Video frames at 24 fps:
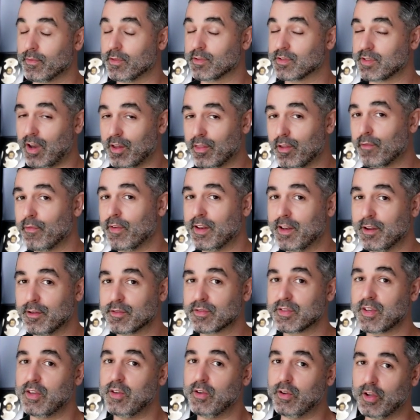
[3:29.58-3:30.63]
other videos
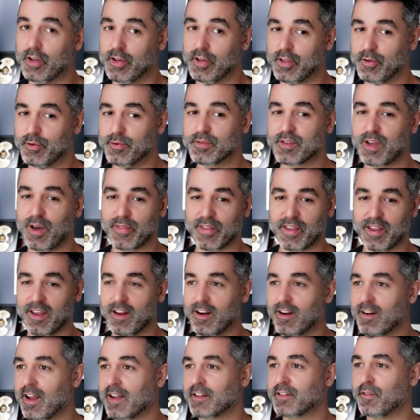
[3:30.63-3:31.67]
that you can use on the
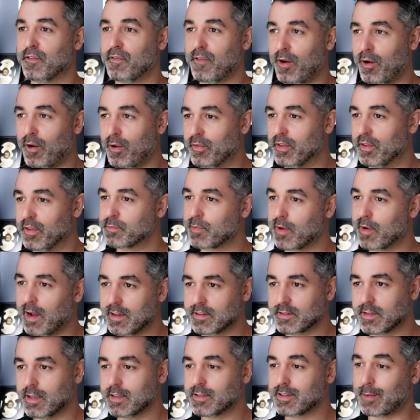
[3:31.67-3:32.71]
internet to follow this process.